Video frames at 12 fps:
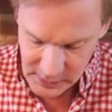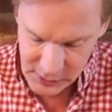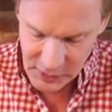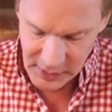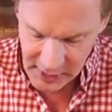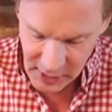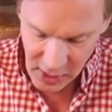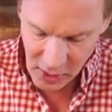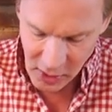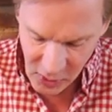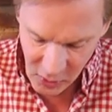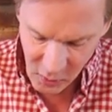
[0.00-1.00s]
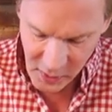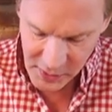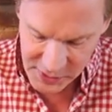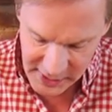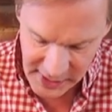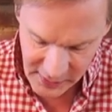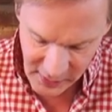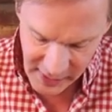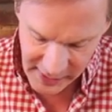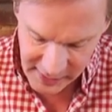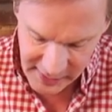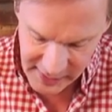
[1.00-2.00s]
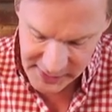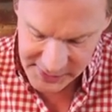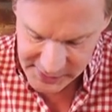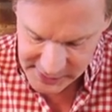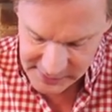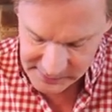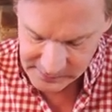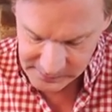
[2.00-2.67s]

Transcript: So you get it all worked together like this.